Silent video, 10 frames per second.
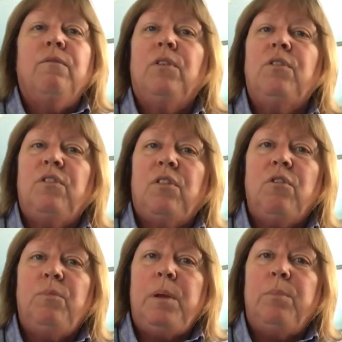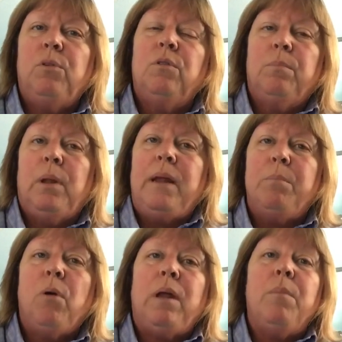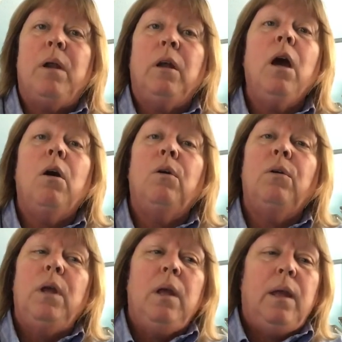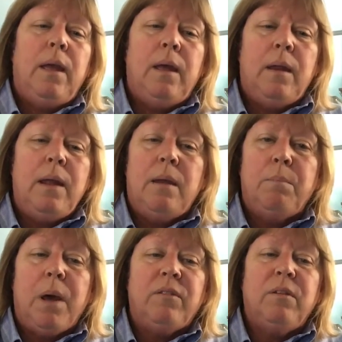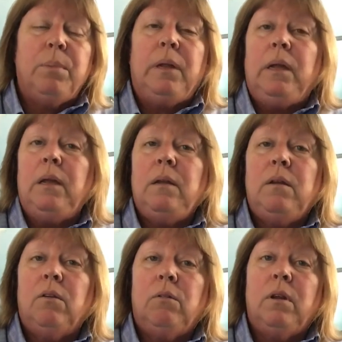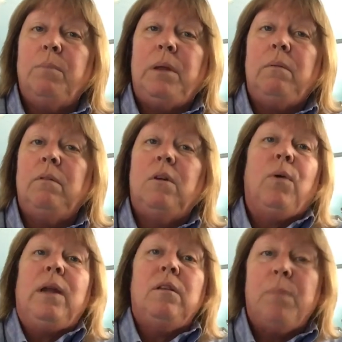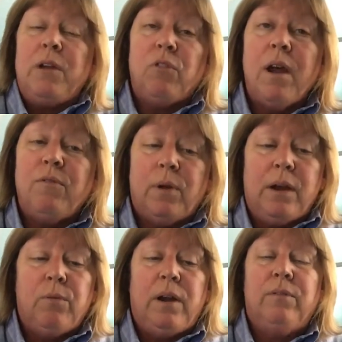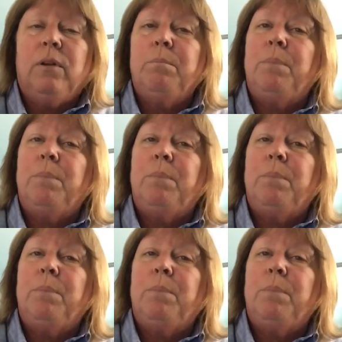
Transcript: versus those people who are playing Pokemon Go and possibly, you know, going to be going into my driveway or whatever.